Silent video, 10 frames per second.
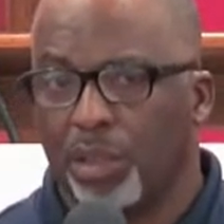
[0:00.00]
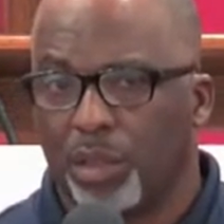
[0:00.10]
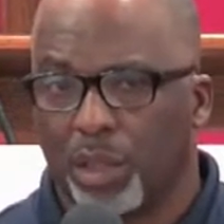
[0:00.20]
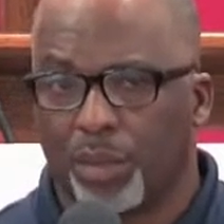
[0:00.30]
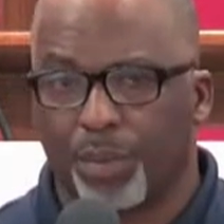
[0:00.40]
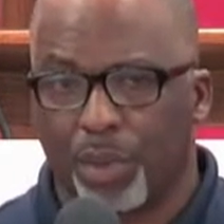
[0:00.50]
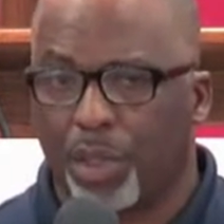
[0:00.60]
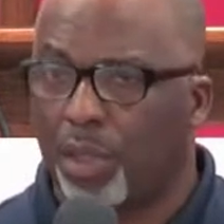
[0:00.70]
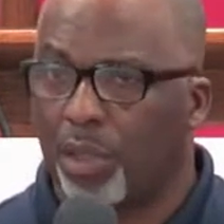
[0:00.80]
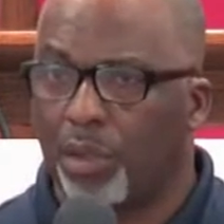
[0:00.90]
Just
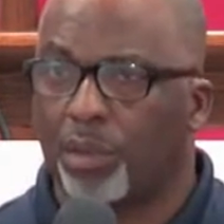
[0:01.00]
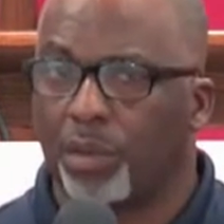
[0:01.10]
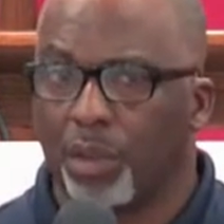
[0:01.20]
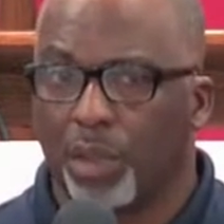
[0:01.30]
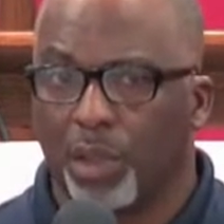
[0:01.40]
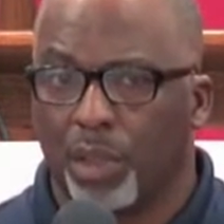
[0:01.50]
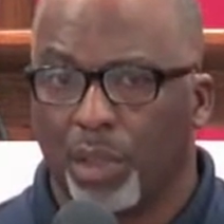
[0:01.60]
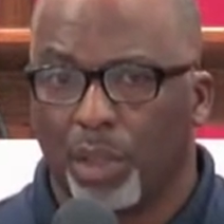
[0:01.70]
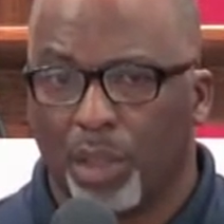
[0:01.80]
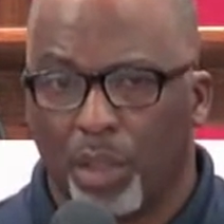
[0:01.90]
because
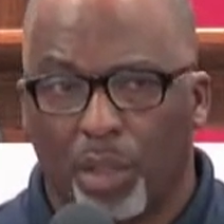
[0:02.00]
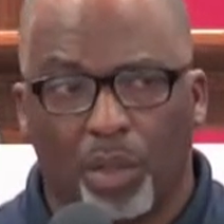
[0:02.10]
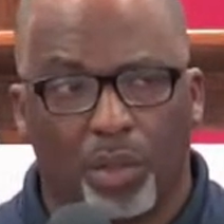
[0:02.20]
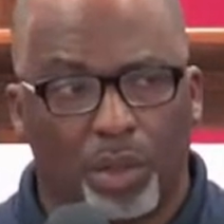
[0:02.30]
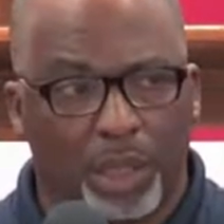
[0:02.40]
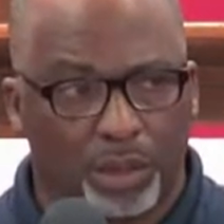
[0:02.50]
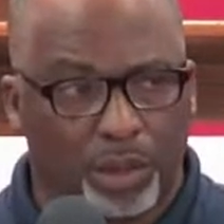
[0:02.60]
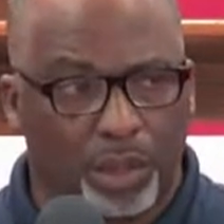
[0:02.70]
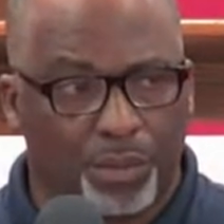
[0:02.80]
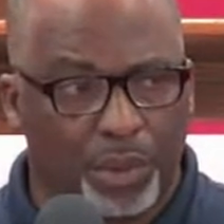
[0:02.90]
all that
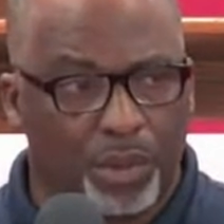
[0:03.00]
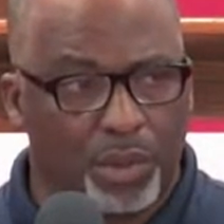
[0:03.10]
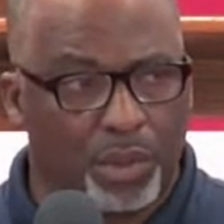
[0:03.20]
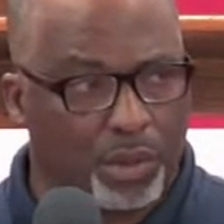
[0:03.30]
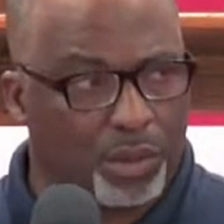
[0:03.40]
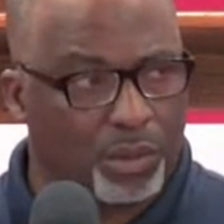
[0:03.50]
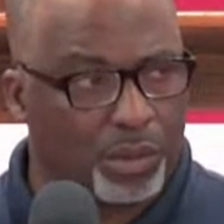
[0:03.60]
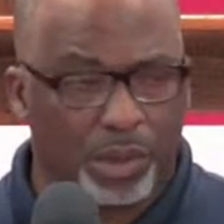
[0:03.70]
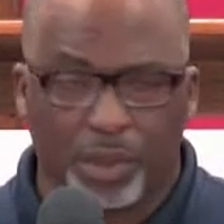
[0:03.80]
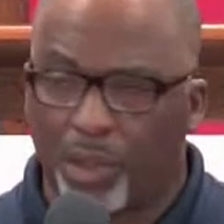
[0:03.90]
stuff be going
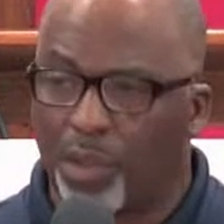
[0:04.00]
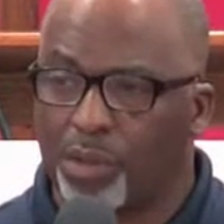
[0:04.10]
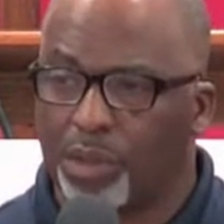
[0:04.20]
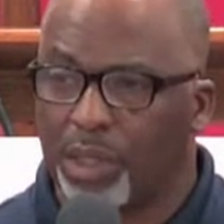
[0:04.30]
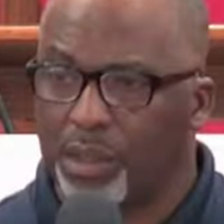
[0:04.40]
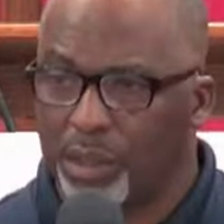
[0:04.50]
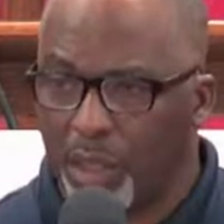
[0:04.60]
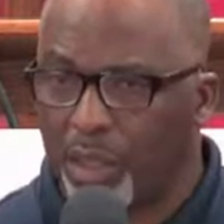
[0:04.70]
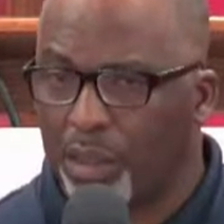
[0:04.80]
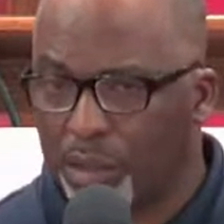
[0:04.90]
on is all
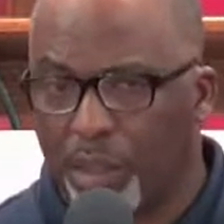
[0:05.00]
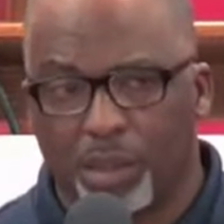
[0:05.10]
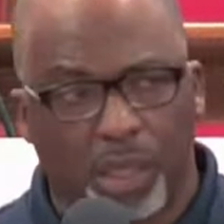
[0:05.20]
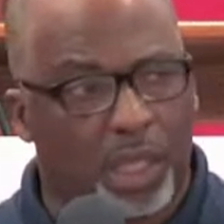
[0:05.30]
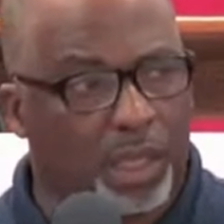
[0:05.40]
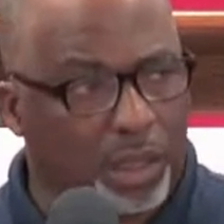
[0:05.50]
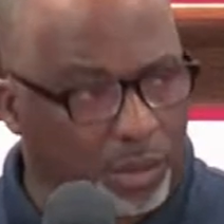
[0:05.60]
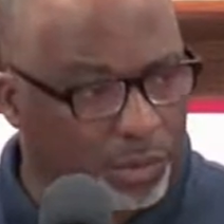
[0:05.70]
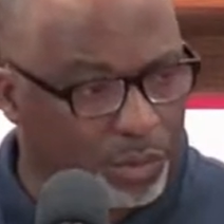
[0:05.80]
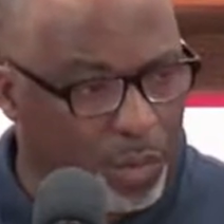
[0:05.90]
satanic,
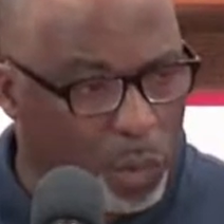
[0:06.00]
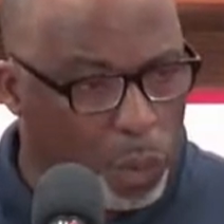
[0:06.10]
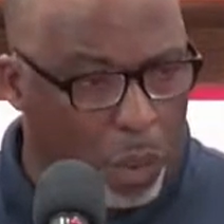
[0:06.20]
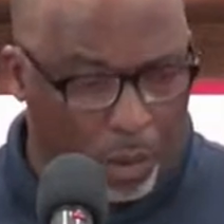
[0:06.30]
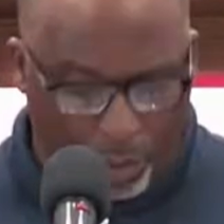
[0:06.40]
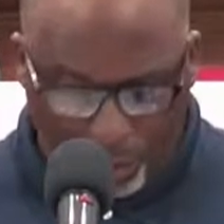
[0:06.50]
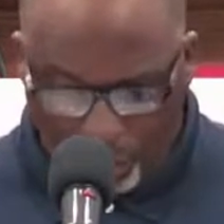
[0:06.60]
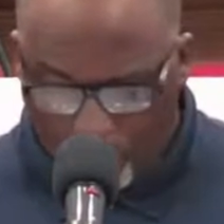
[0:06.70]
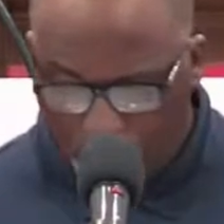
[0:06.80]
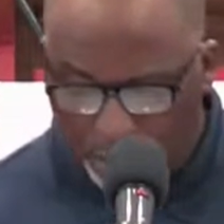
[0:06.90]
there
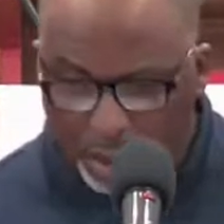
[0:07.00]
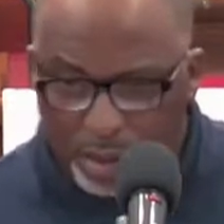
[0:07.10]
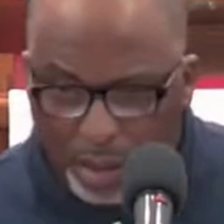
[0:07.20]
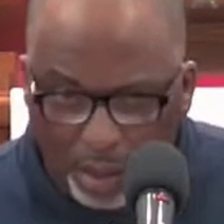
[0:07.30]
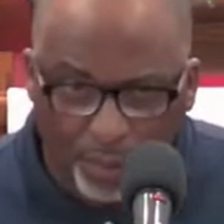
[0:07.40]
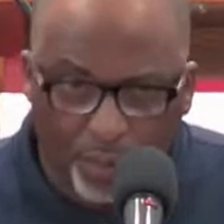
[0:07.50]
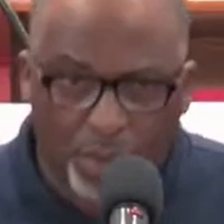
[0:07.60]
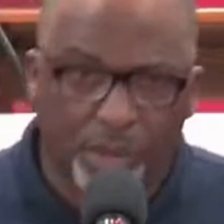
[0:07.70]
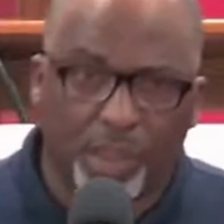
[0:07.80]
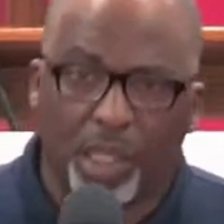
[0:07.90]
are satanic
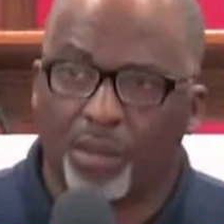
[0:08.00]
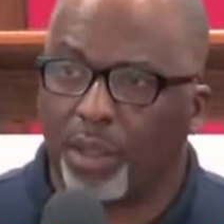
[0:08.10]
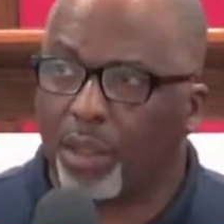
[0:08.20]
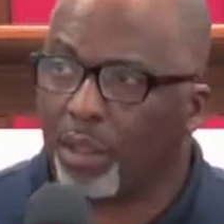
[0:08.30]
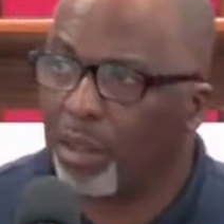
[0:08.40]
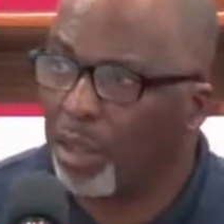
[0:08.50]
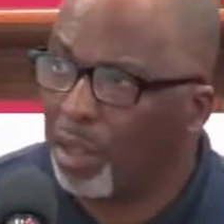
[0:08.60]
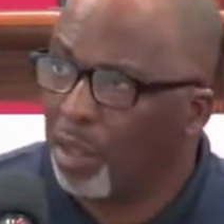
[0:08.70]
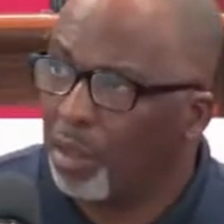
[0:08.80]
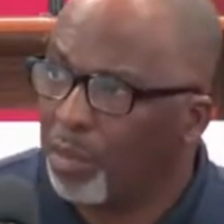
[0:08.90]
voices out there,
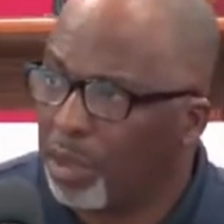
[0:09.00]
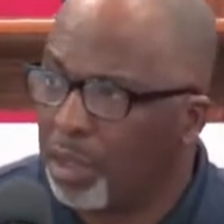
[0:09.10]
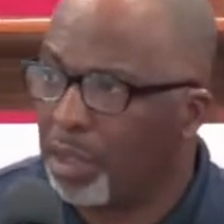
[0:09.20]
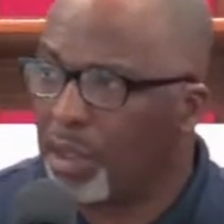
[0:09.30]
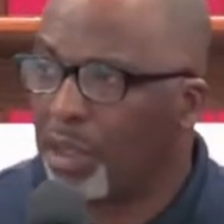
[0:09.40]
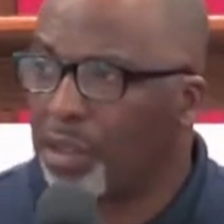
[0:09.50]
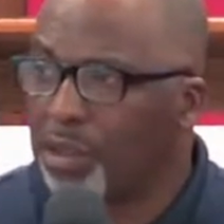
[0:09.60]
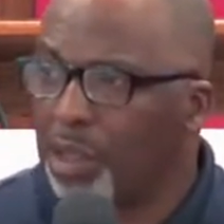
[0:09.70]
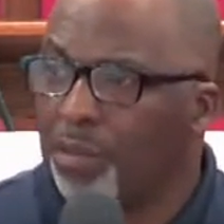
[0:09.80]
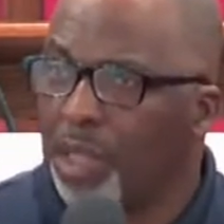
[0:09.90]
but then there are
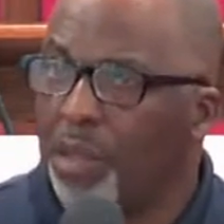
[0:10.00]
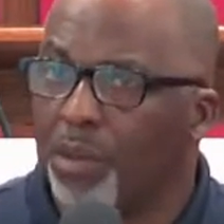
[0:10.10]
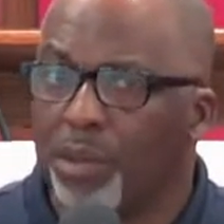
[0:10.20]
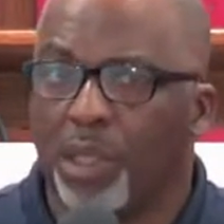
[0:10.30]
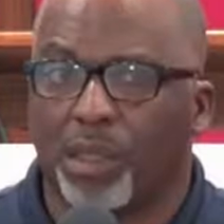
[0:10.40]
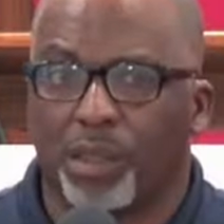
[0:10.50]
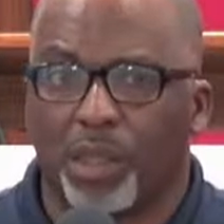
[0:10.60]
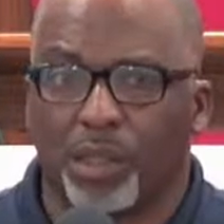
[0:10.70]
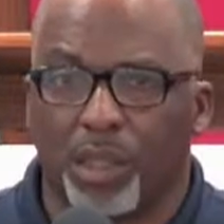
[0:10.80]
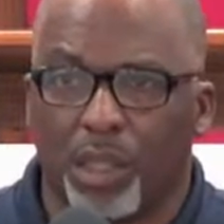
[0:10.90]
some demons that's
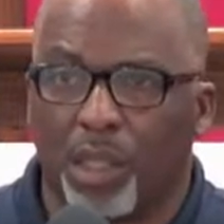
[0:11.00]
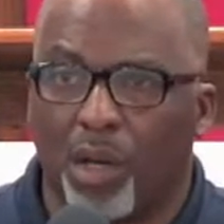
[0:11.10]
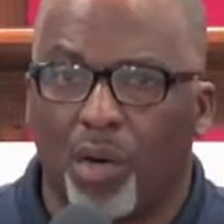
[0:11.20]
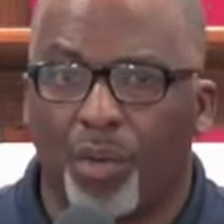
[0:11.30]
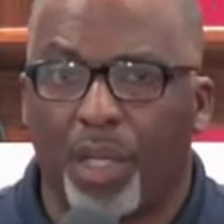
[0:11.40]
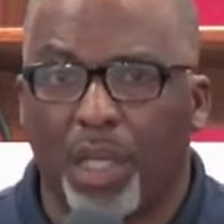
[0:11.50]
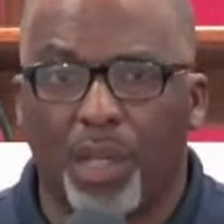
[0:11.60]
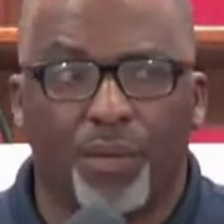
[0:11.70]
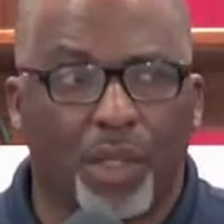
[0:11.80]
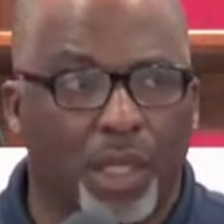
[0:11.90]
just already
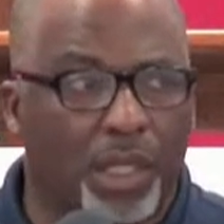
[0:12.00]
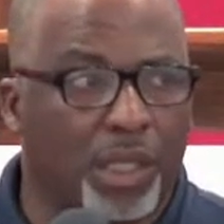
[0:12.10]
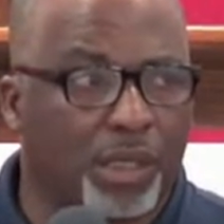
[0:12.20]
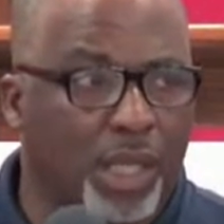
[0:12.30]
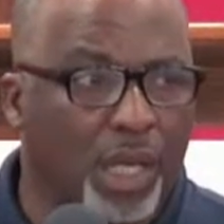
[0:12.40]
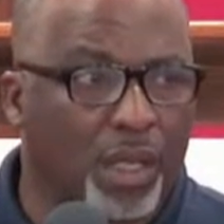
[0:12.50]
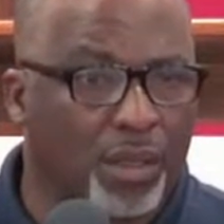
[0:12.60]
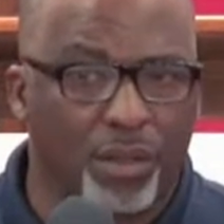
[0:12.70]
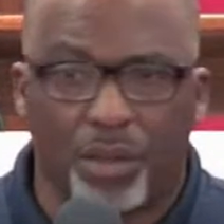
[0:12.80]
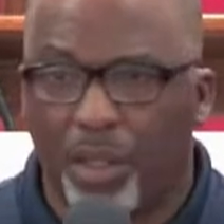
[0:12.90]
emulated inside
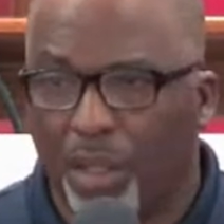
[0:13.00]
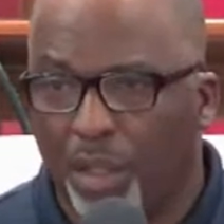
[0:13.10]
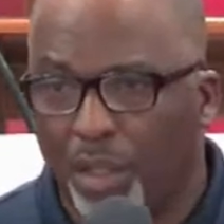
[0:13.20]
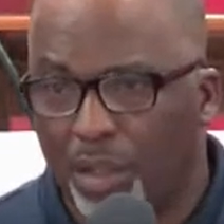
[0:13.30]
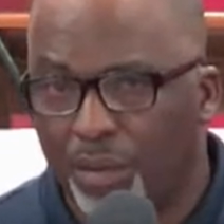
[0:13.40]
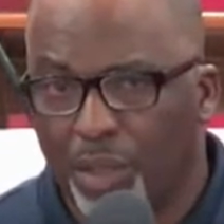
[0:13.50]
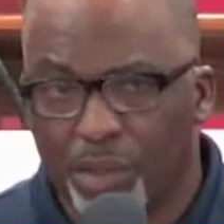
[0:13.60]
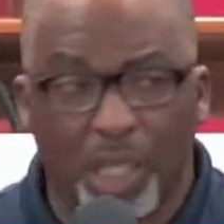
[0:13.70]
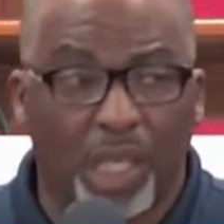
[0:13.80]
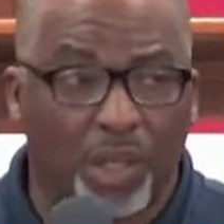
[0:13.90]
of us
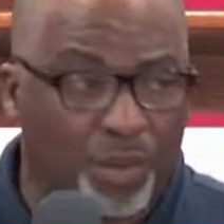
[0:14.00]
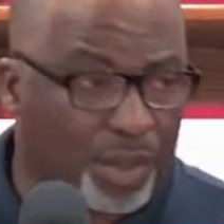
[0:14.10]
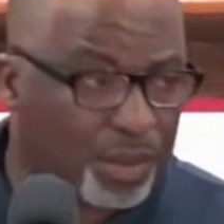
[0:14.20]
anyway.